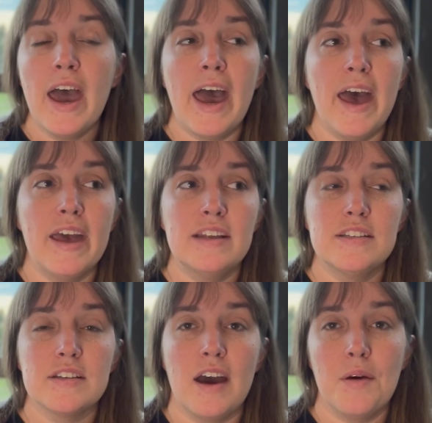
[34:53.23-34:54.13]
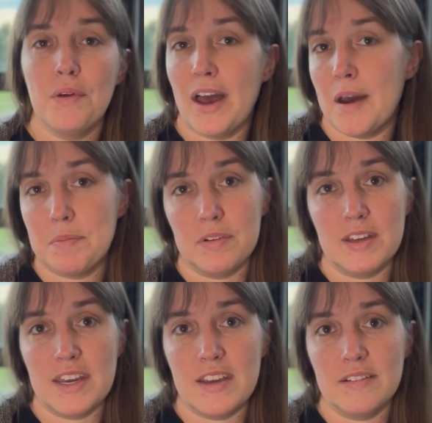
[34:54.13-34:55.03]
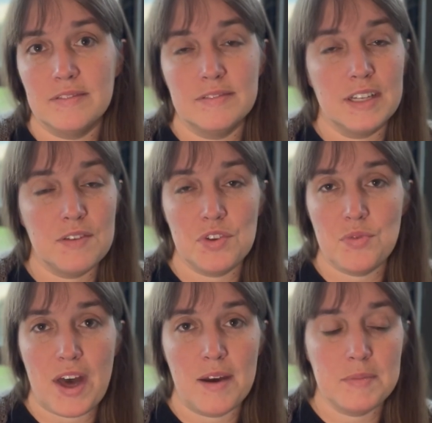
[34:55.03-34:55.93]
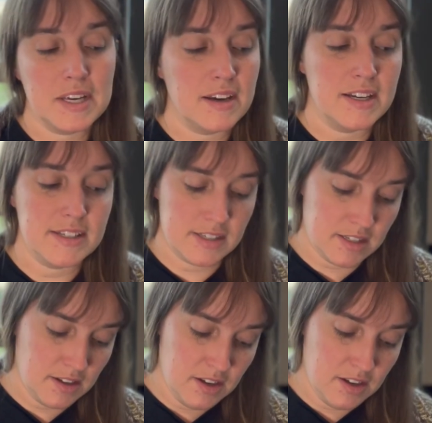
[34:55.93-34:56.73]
and I will happily give you that, because